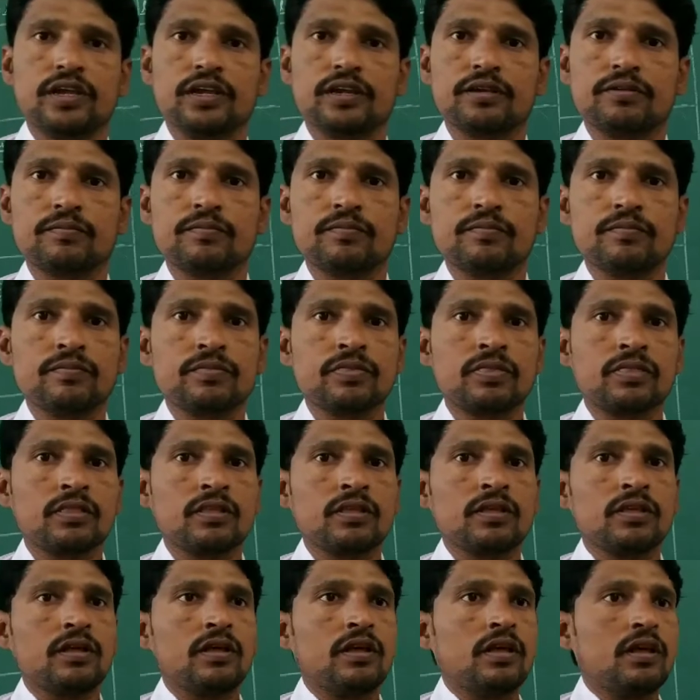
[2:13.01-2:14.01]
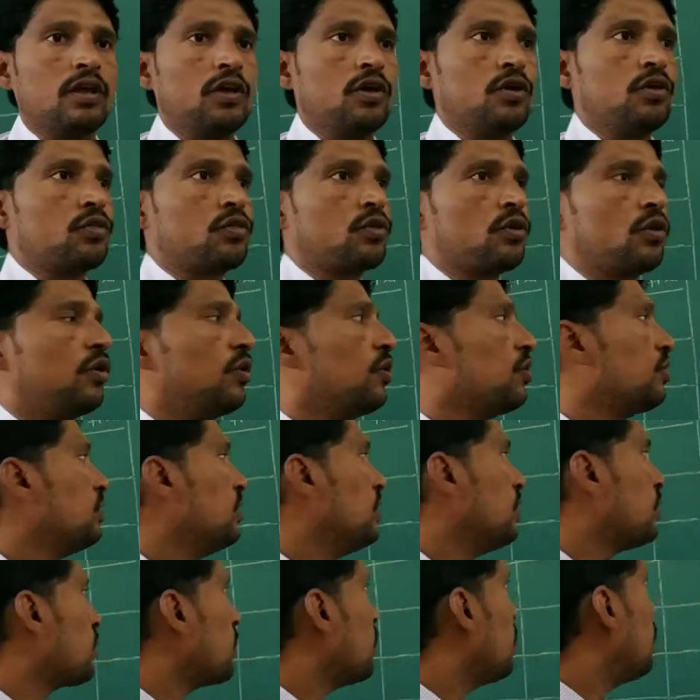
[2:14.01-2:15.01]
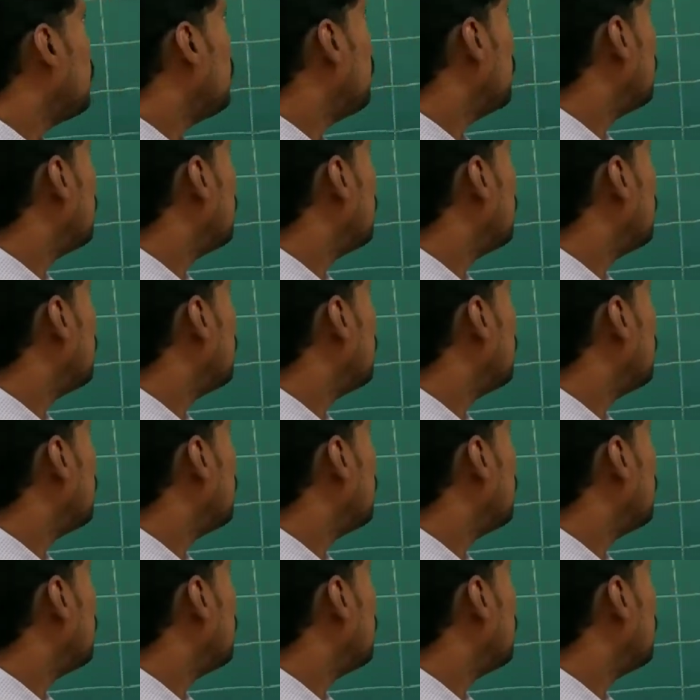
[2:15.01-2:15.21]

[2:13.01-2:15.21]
take. So this